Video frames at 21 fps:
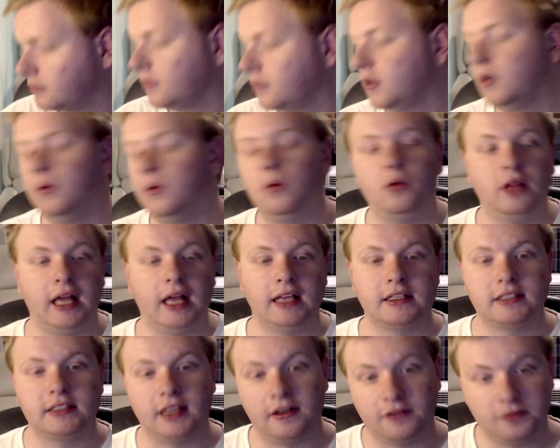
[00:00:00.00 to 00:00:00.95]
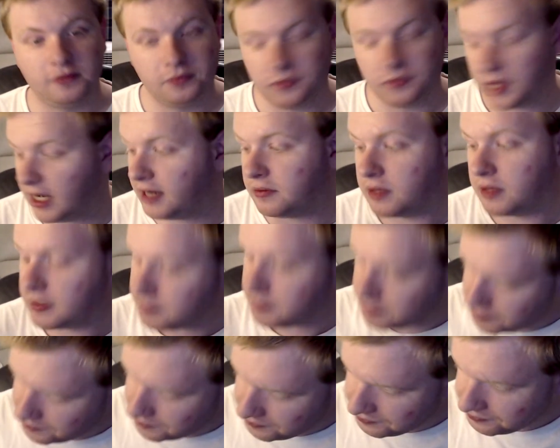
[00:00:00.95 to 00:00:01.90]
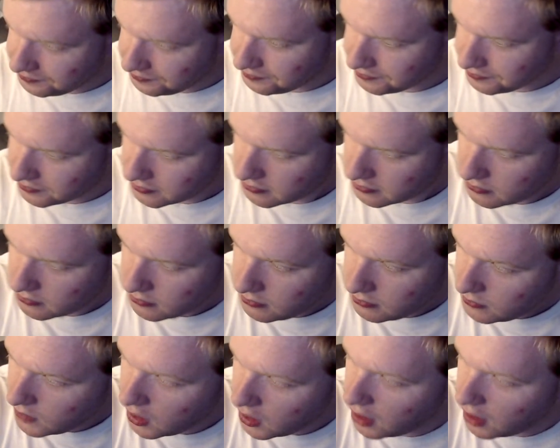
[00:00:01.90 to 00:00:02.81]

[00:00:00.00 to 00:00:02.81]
all that stuff. Anyway, I